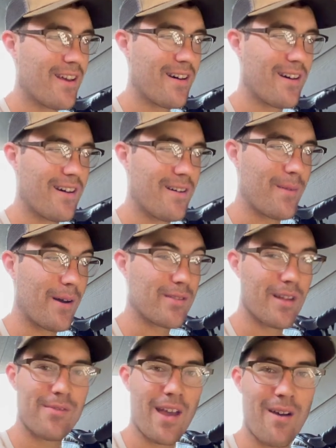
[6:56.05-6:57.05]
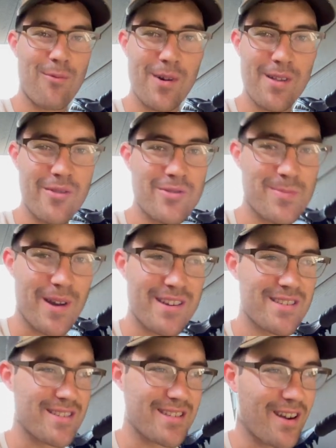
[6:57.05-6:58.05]
Um, I would love to have one of those
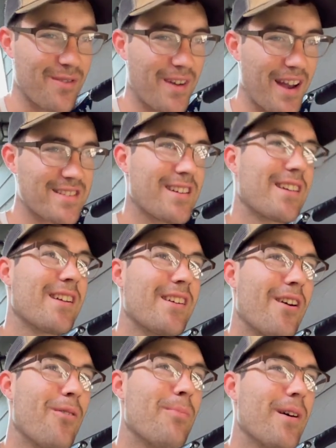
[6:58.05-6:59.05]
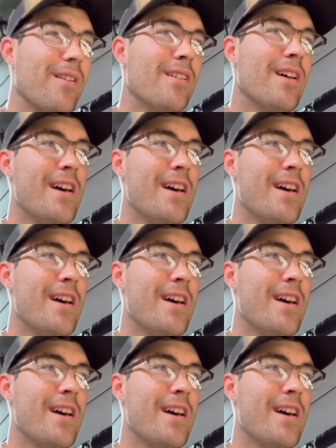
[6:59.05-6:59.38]
bikes to see how fast I could go, but